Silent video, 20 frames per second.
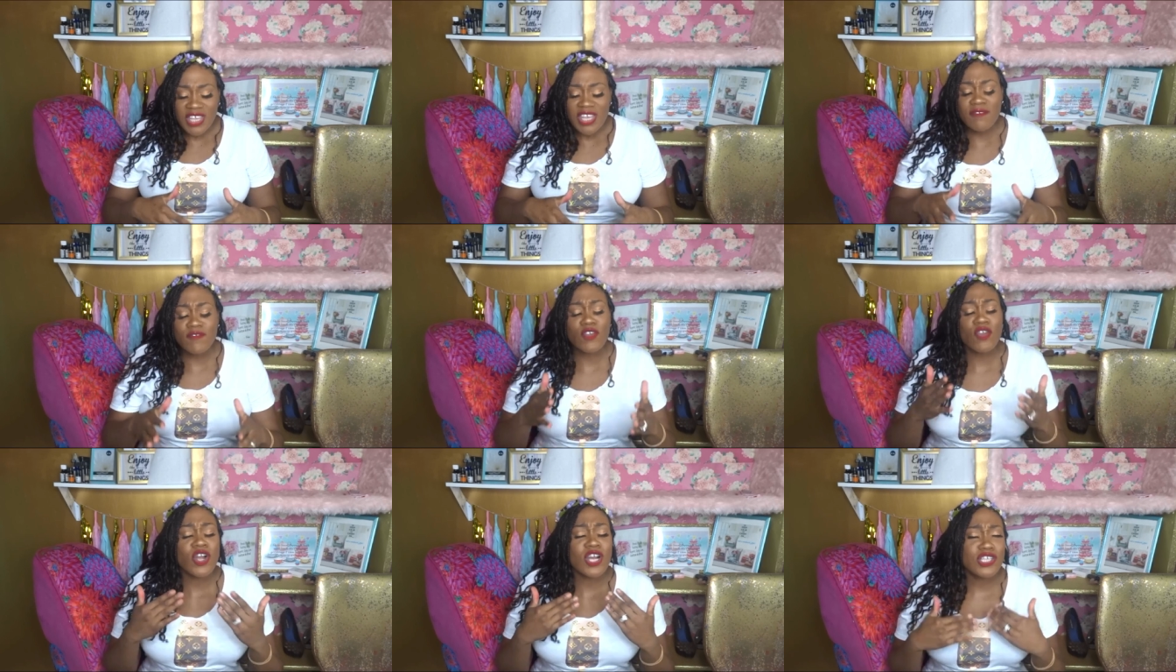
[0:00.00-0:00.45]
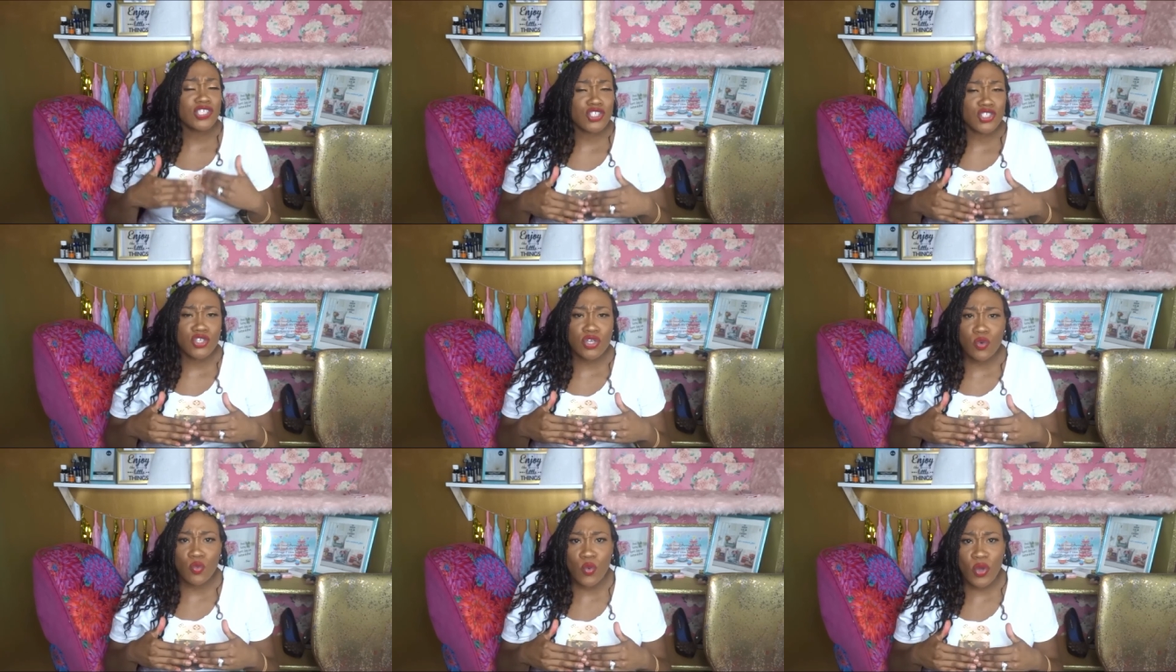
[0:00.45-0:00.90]
If you're
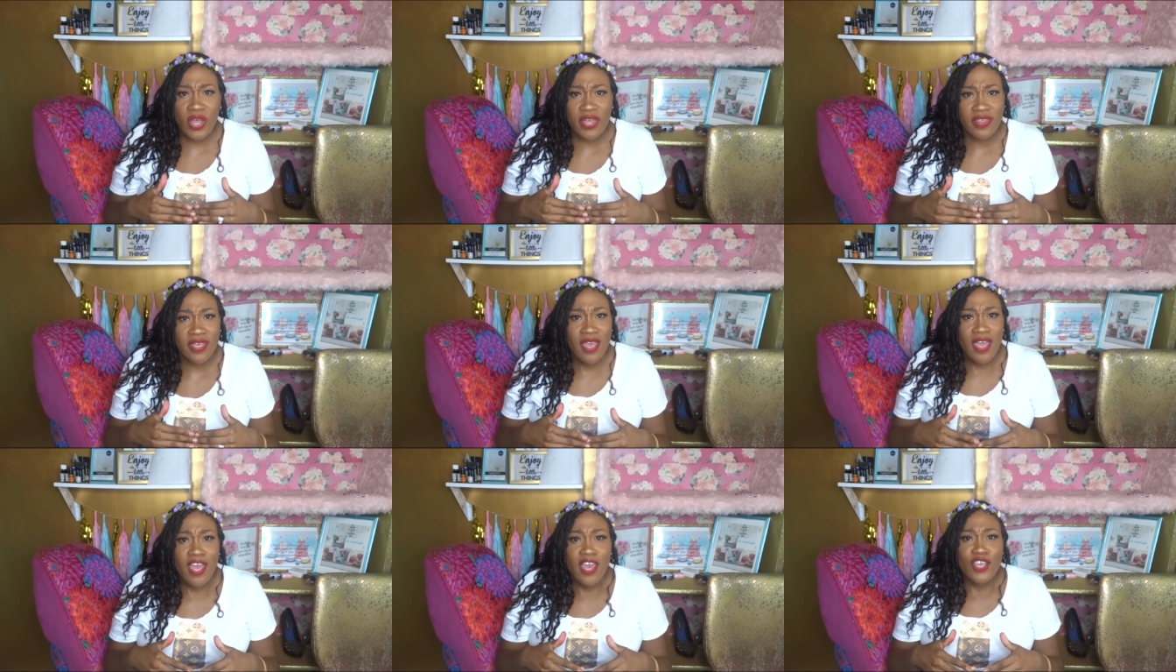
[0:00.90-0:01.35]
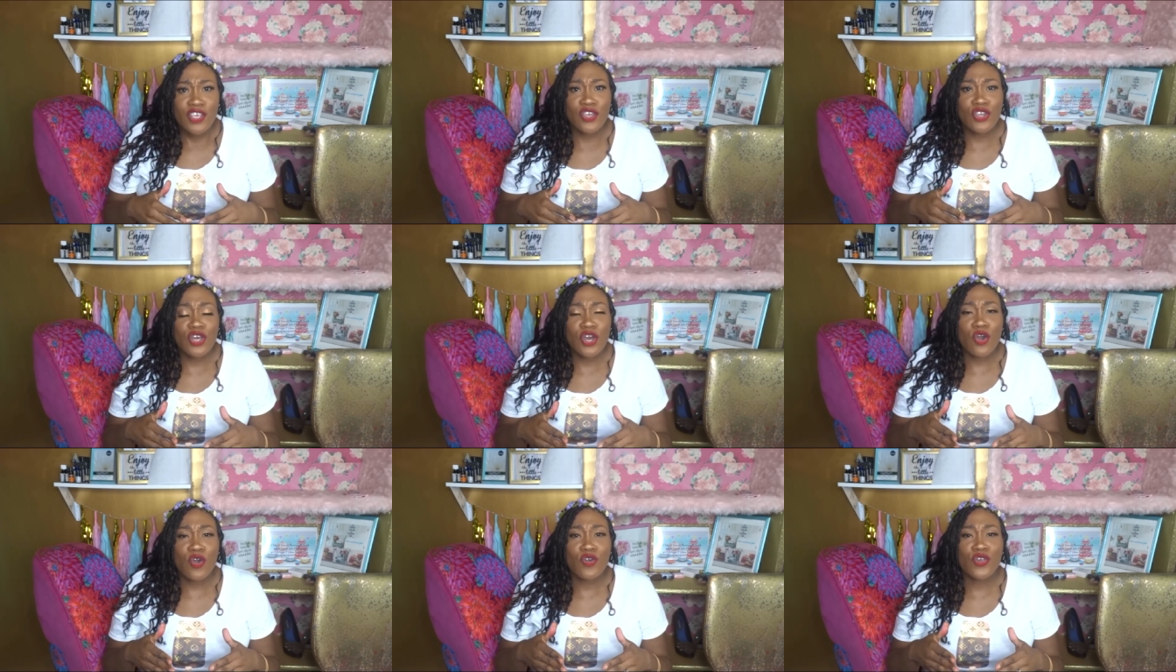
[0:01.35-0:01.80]
unsure what,
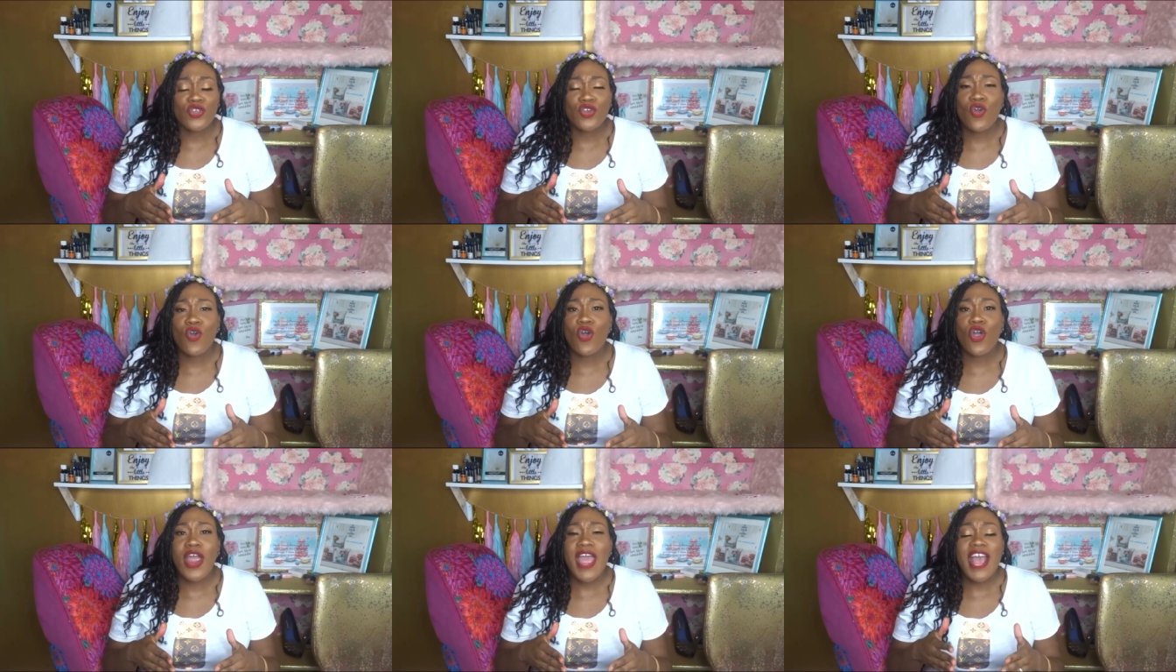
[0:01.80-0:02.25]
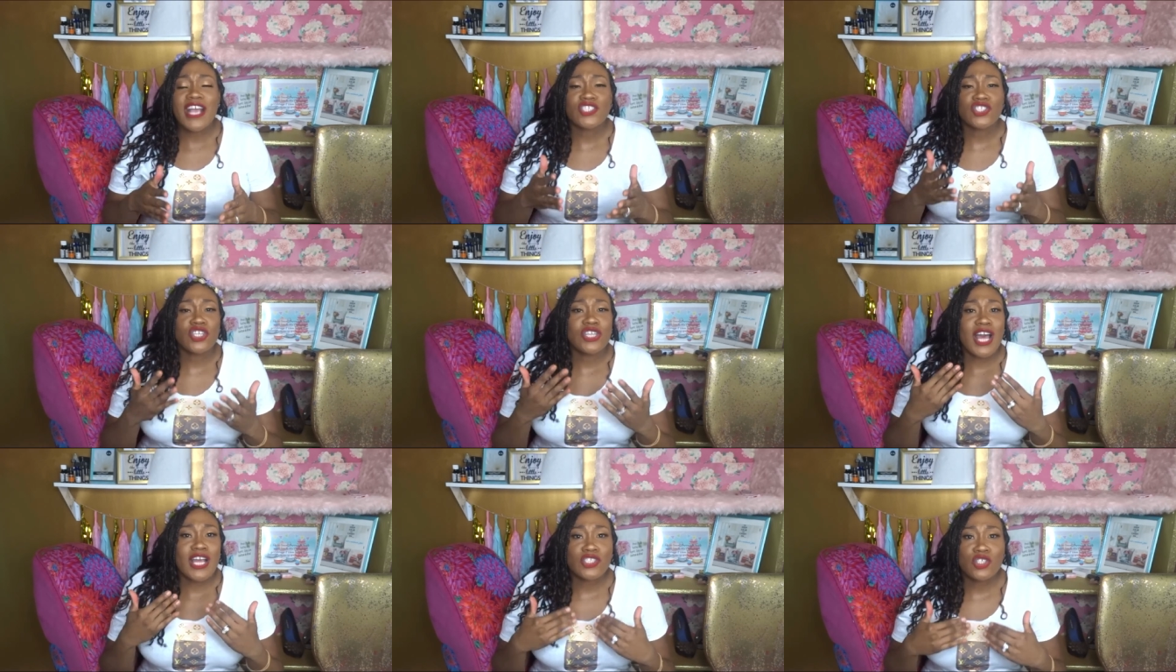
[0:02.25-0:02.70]
you know, your
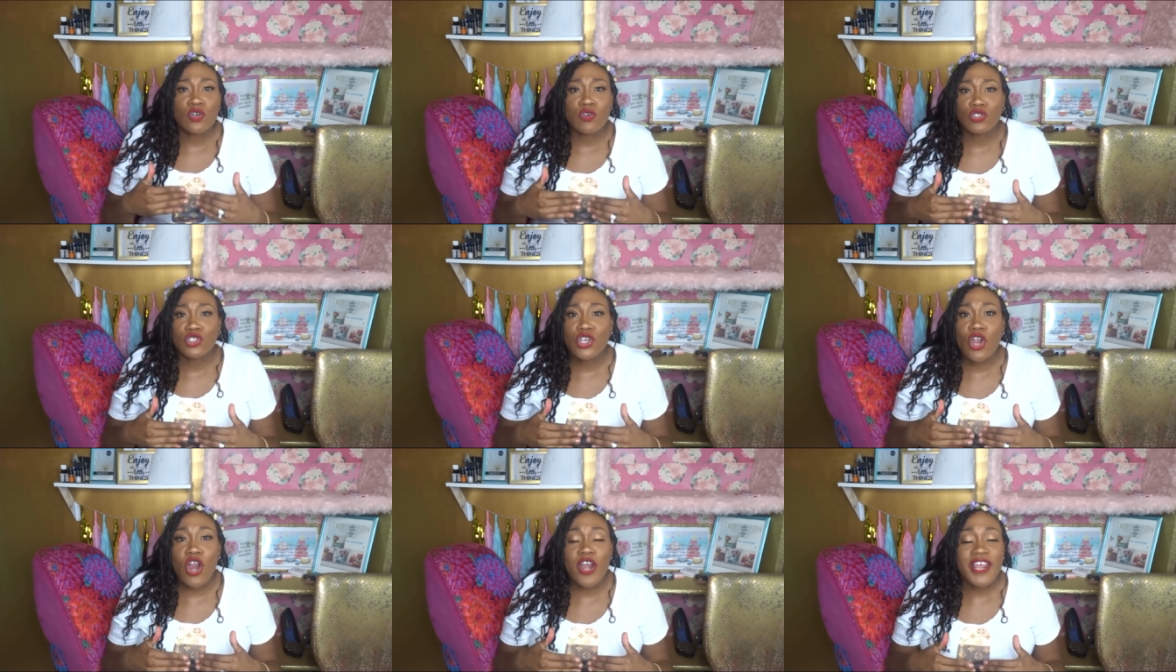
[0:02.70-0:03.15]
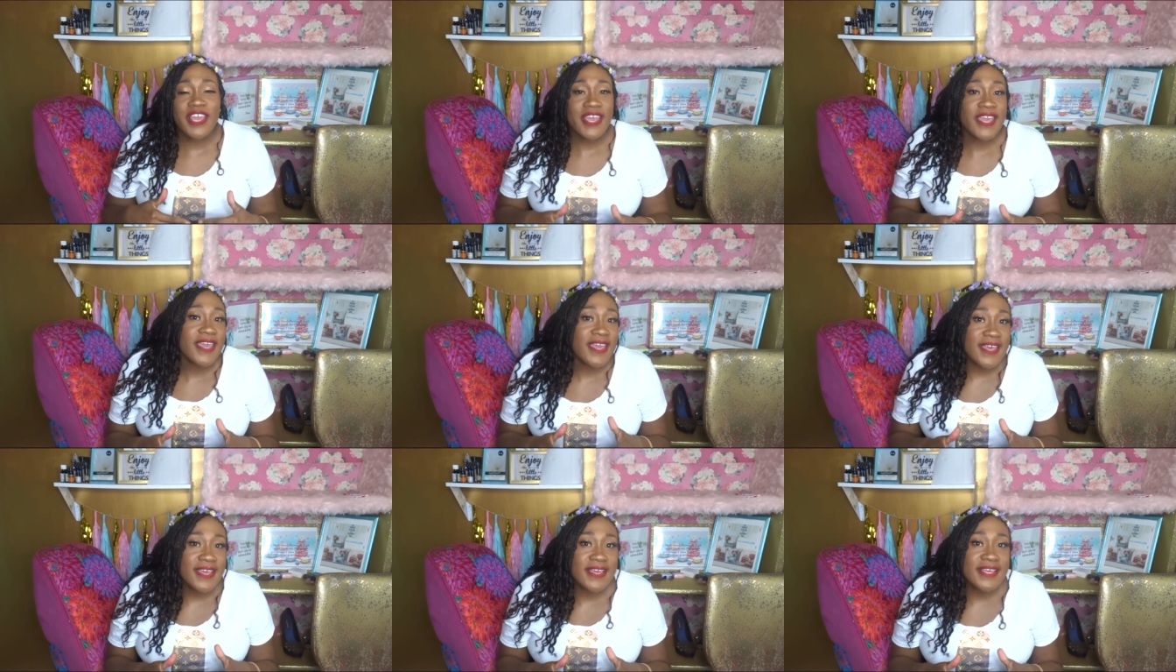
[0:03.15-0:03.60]
astrological chart
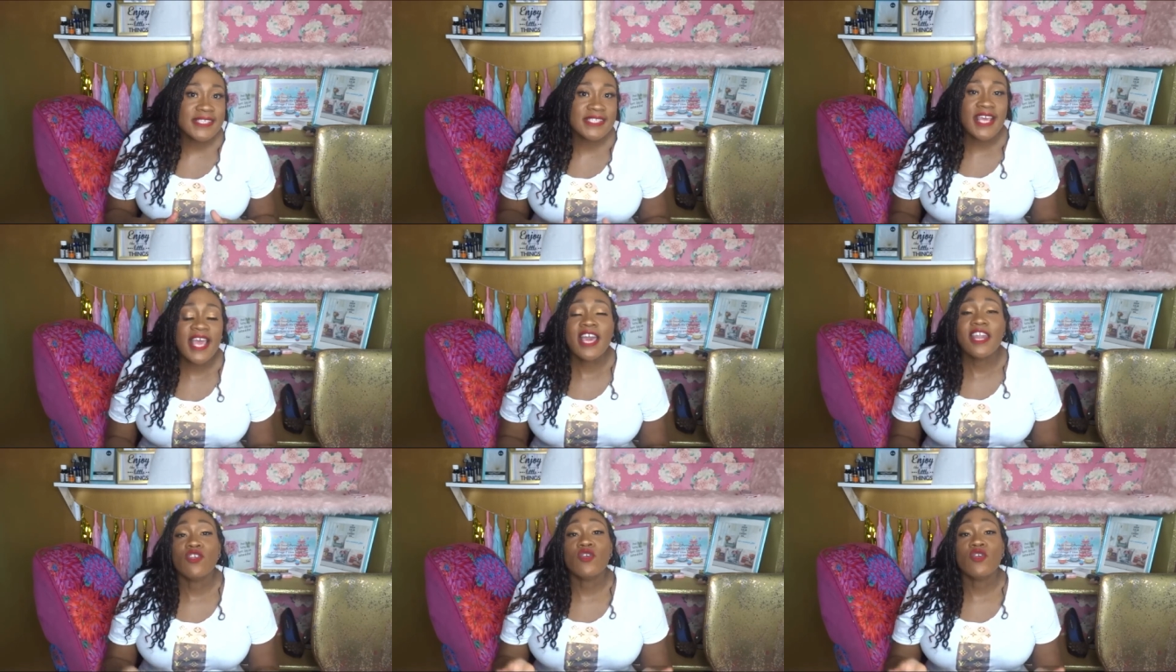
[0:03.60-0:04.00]
is,